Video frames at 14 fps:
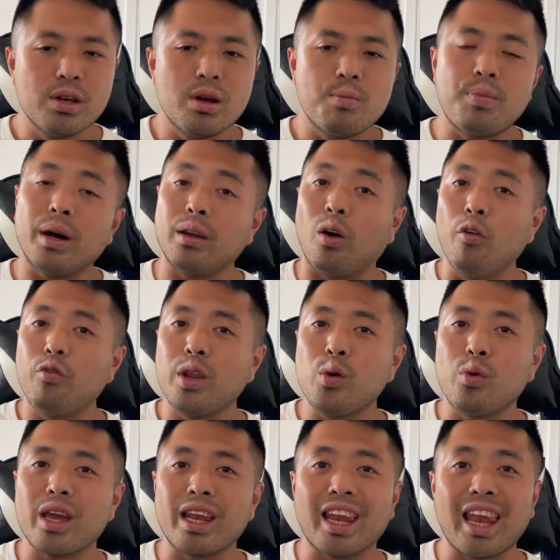But hopefully we
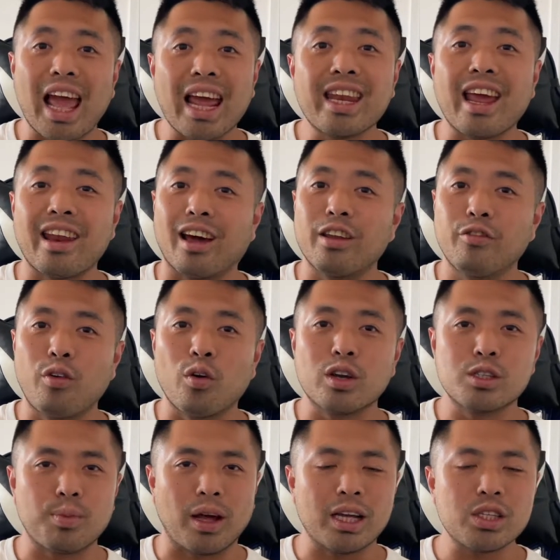can land another Focus
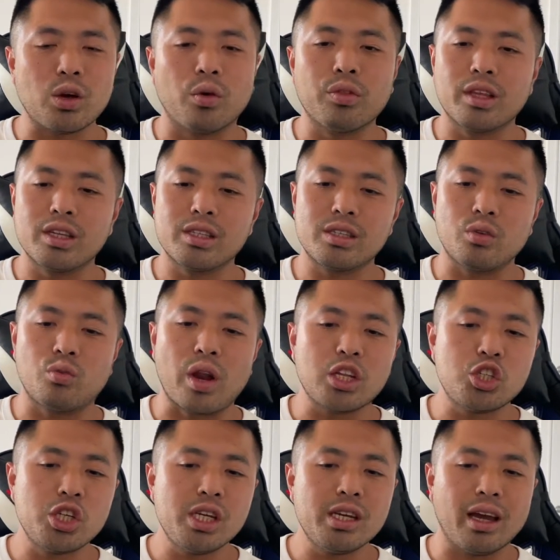Blast on this
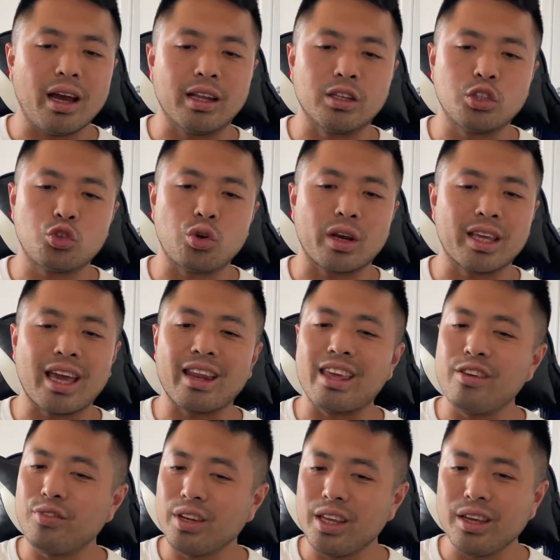Regi and try to get
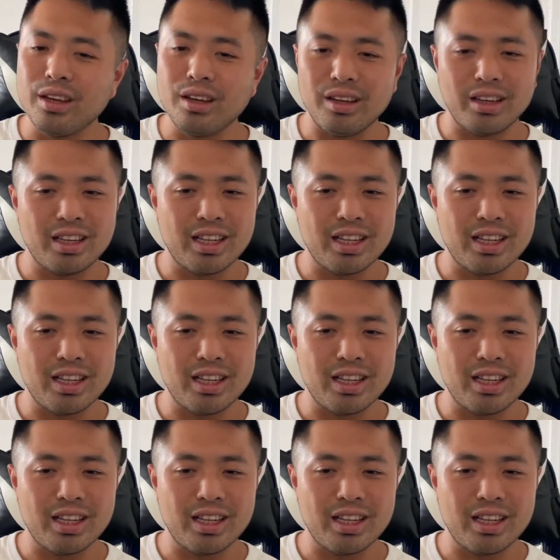even here.